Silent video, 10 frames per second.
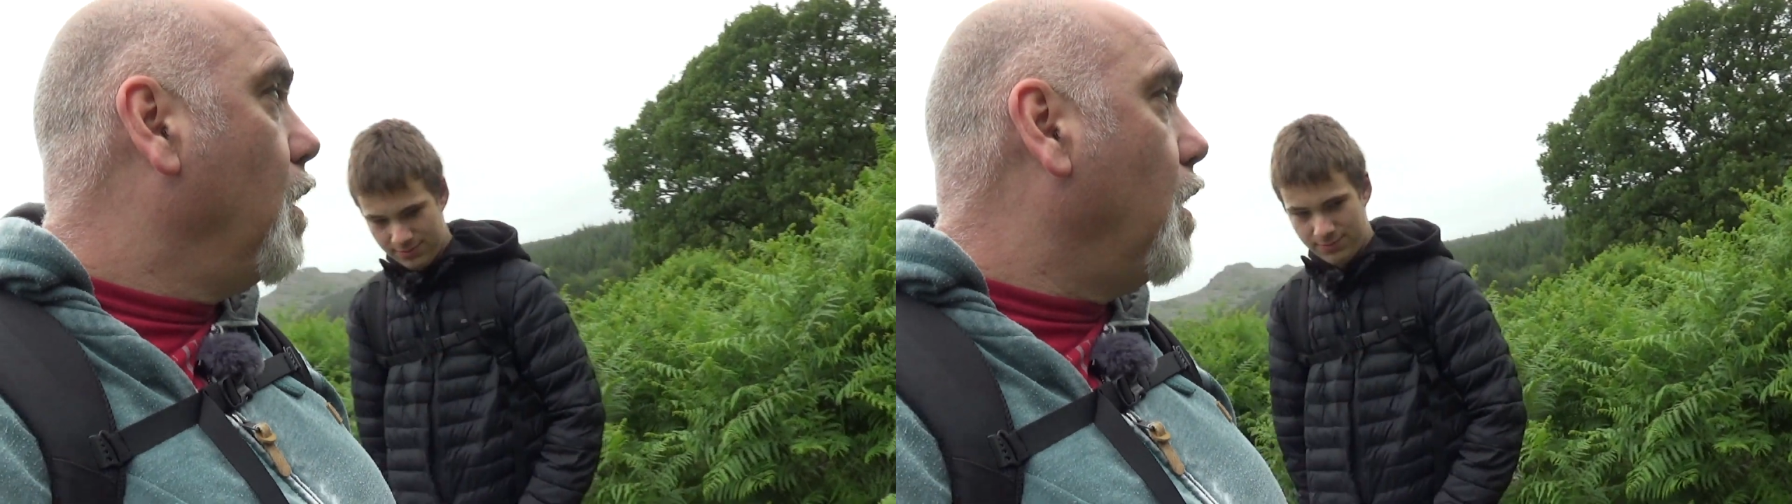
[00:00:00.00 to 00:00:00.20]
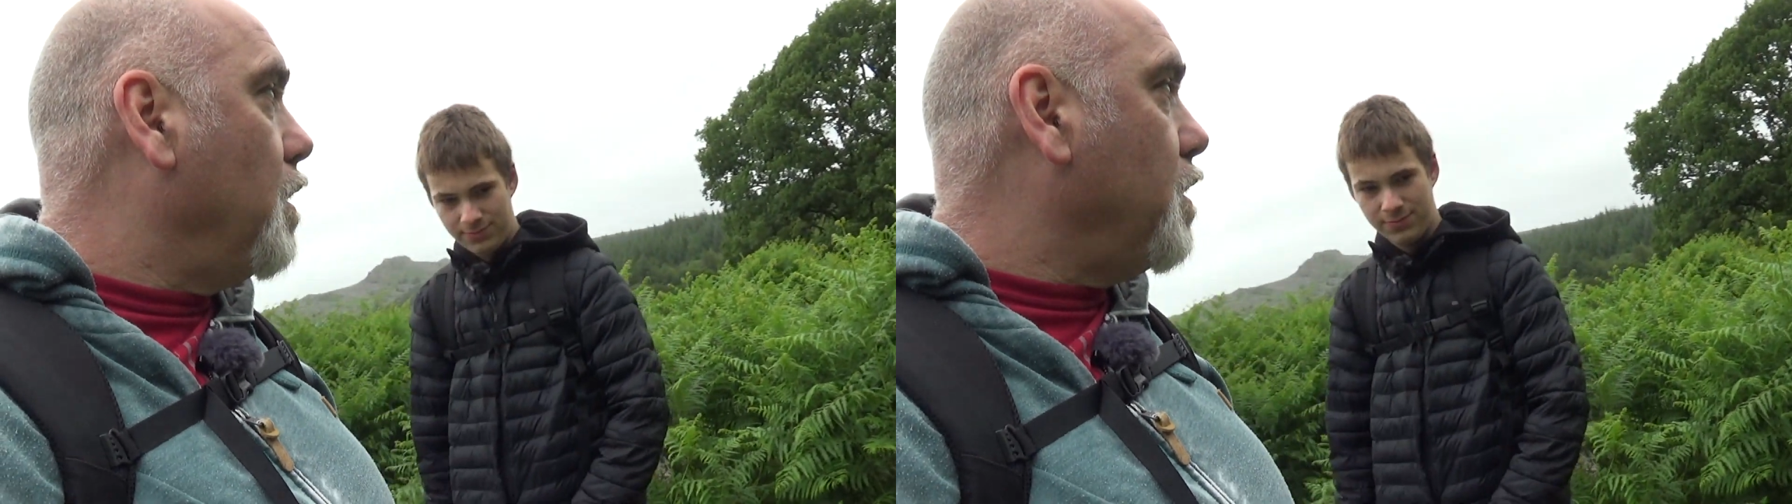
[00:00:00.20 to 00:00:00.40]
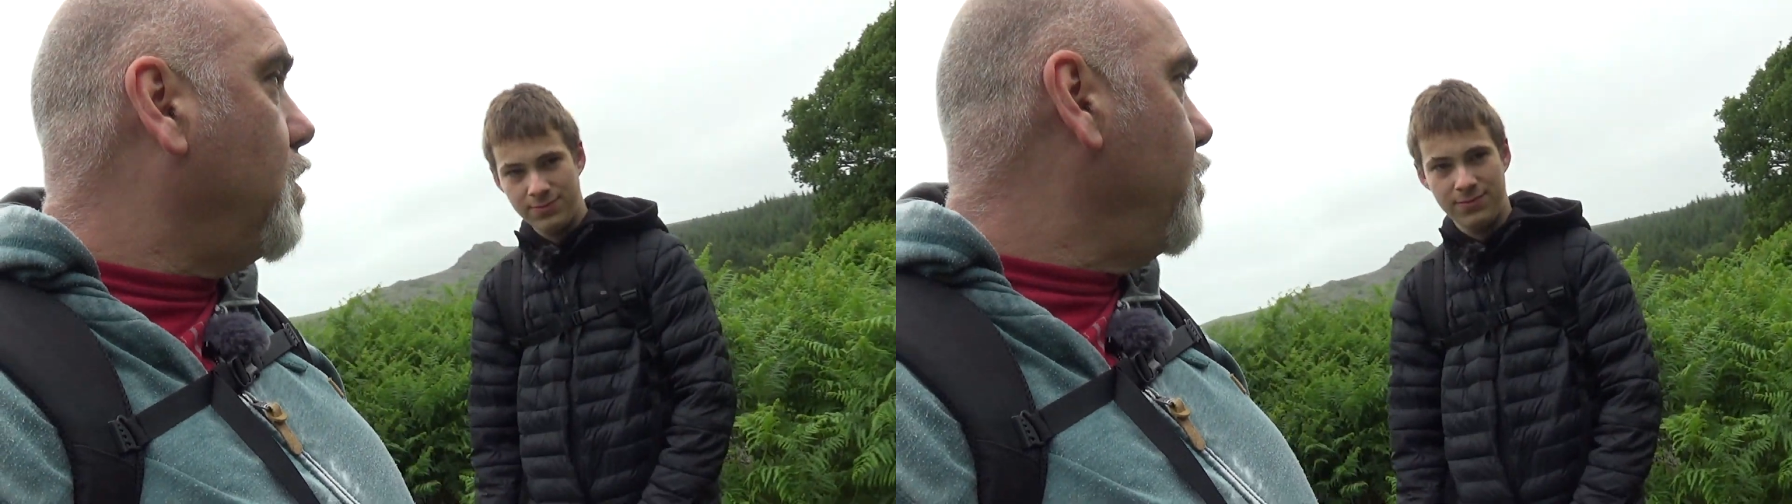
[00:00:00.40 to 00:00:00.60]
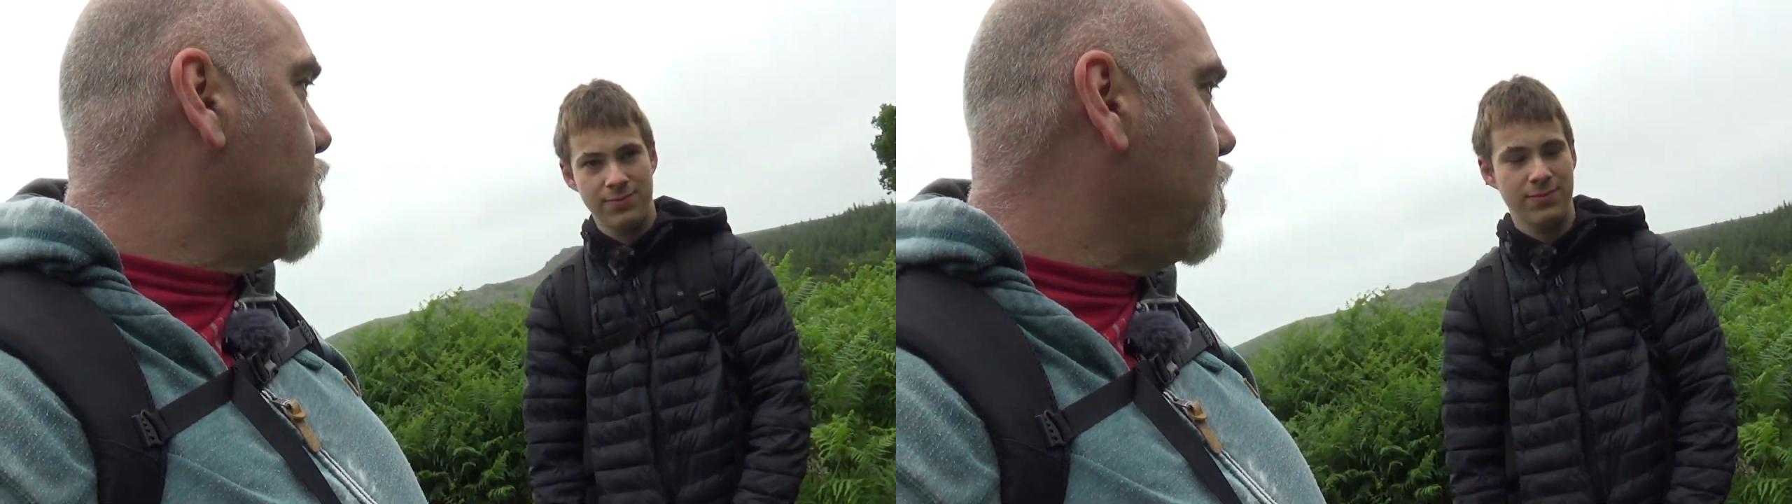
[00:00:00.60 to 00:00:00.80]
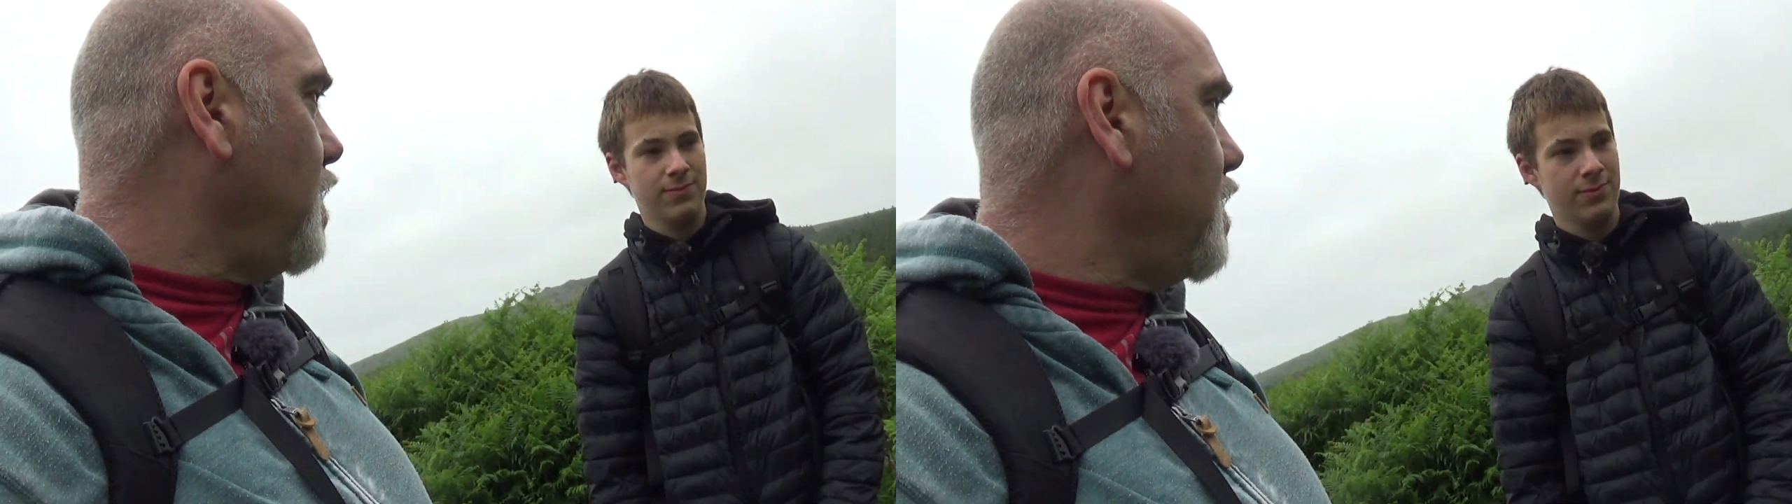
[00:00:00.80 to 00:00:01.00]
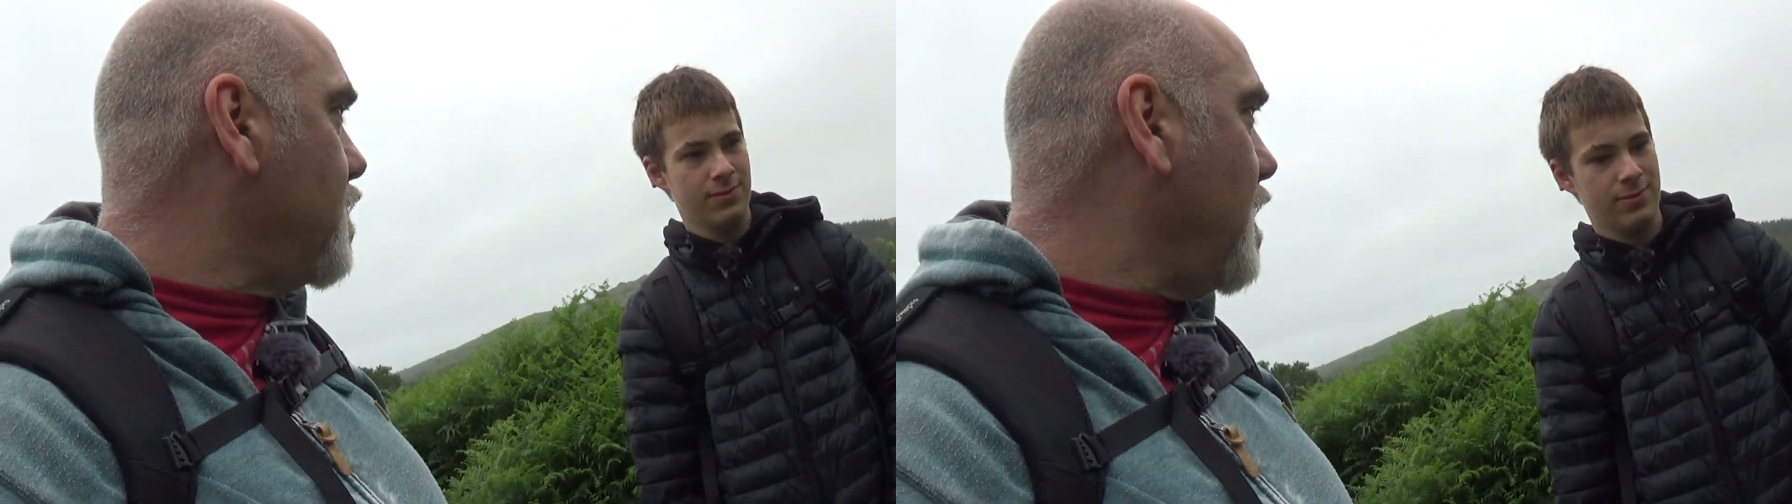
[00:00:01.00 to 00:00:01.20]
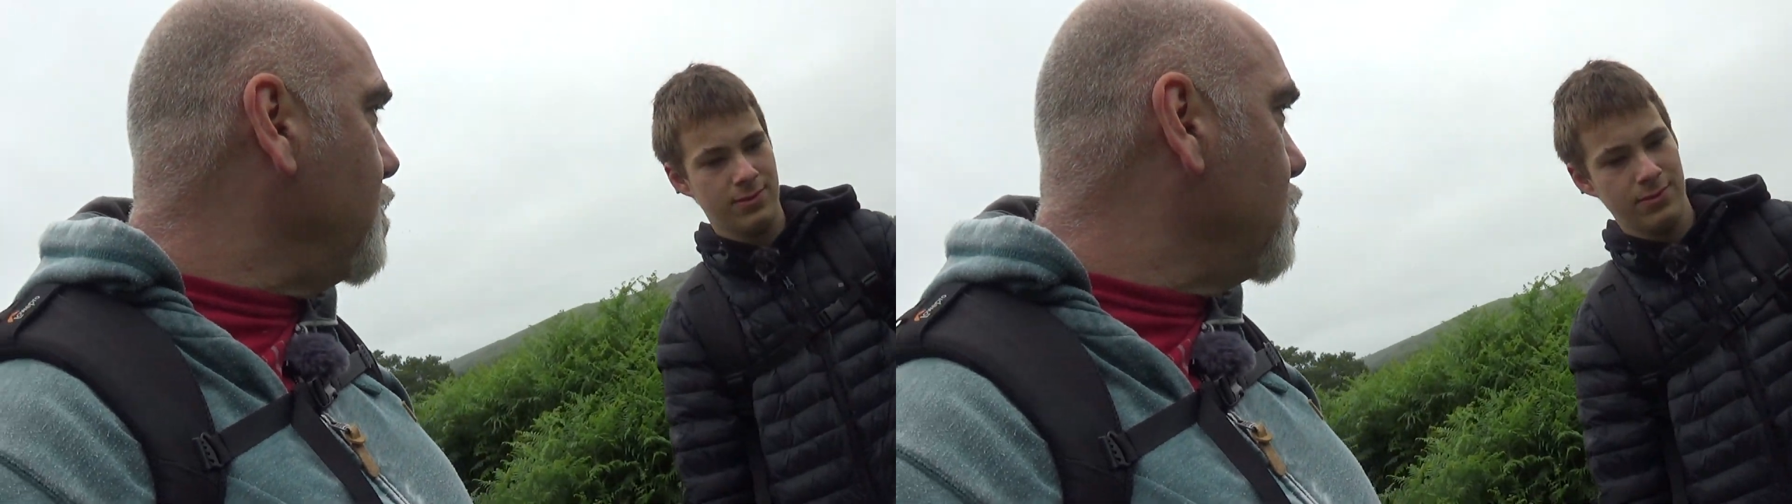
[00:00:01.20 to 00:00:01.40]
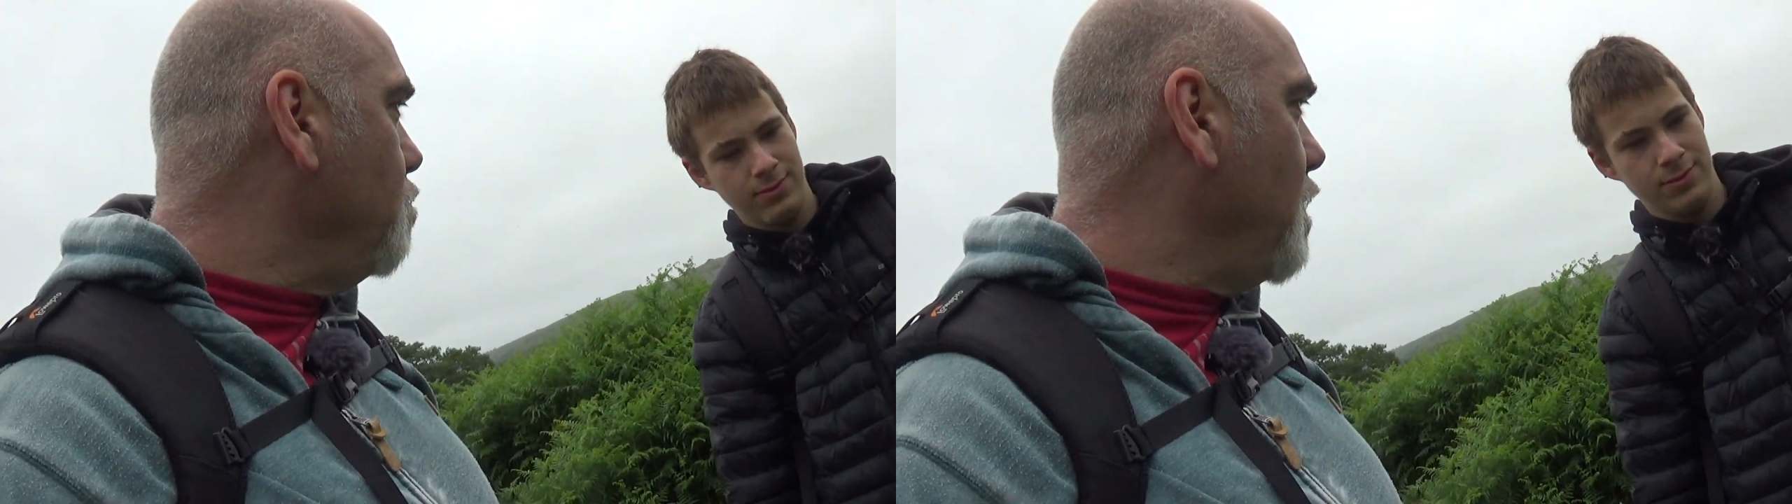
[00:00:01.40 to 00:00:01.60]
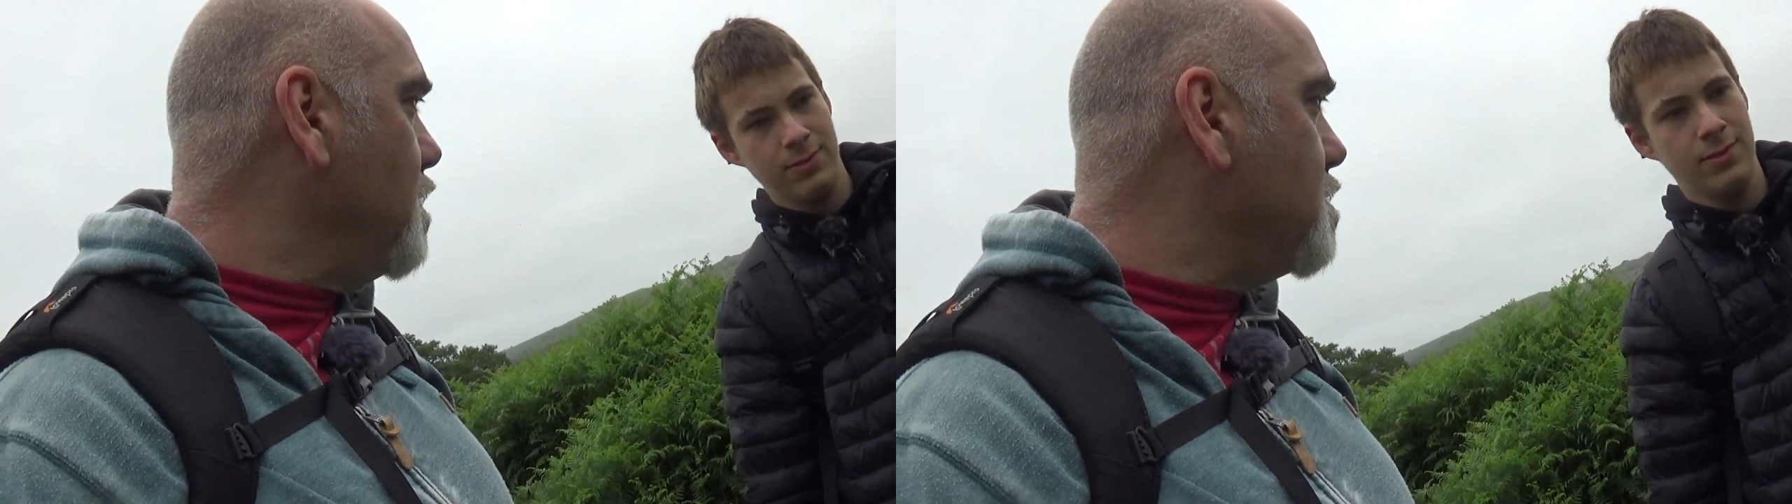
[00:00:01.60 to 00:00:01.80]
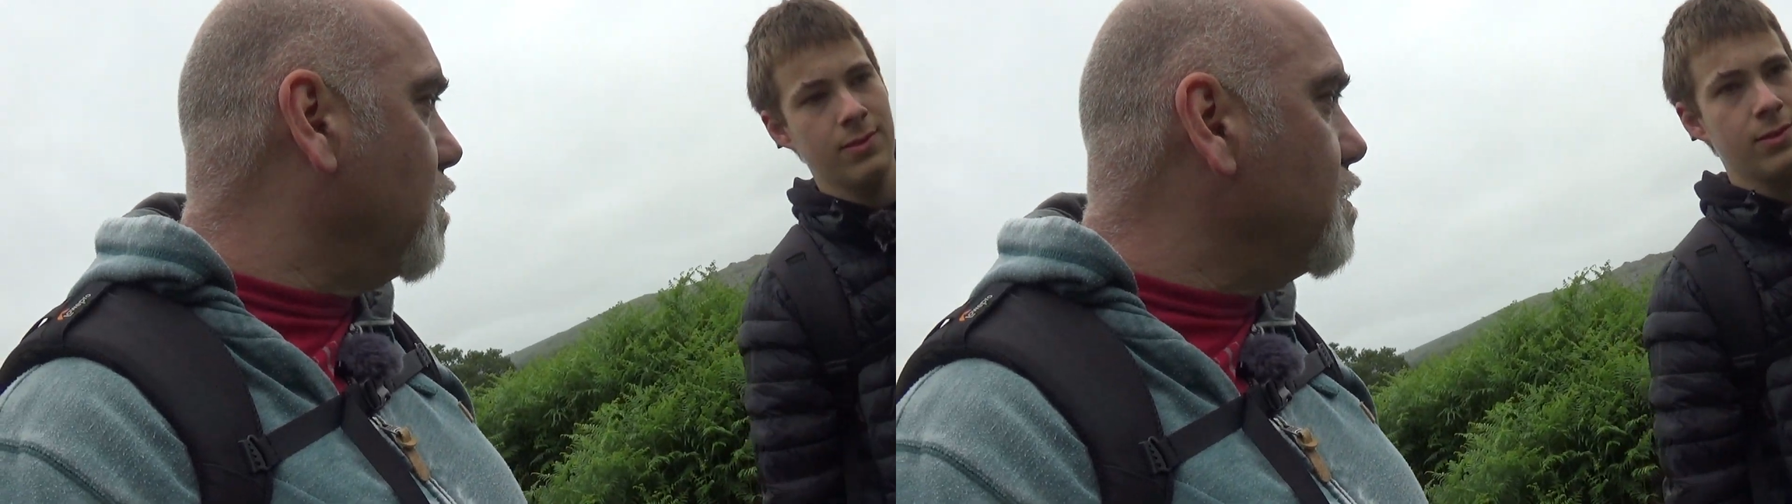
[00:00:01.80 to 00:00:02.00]
and I covered six thousand
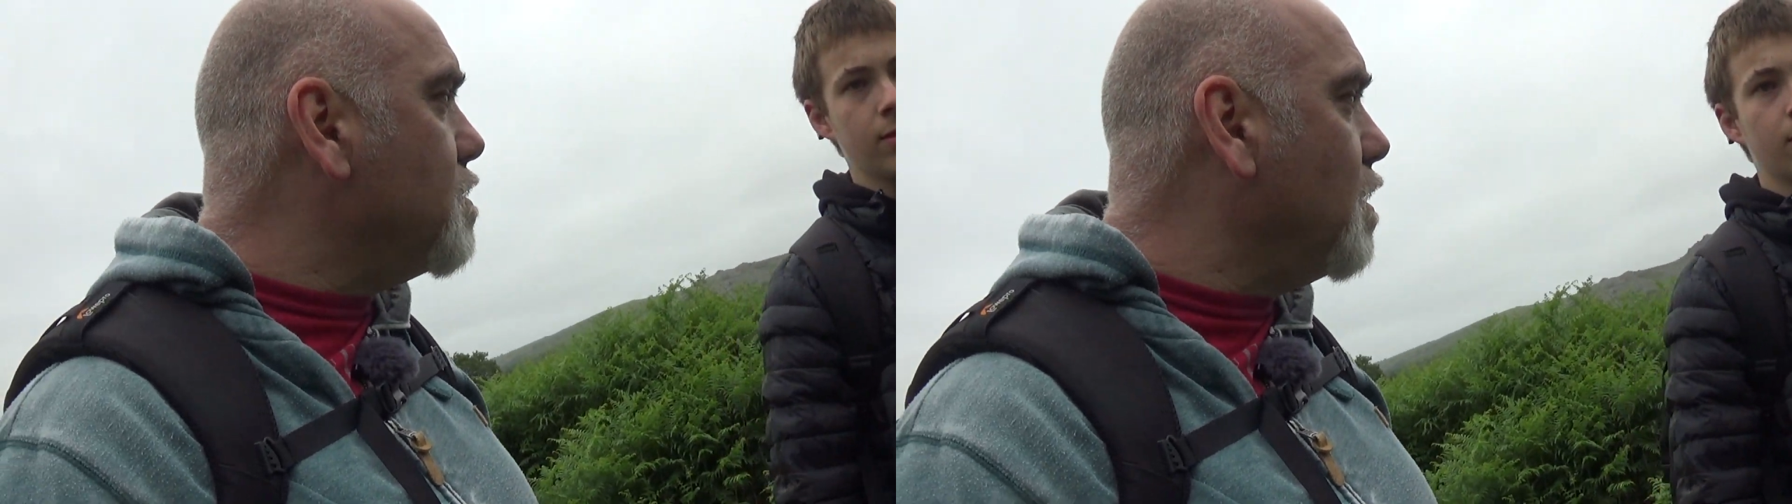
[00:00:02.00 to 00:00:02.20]
metres,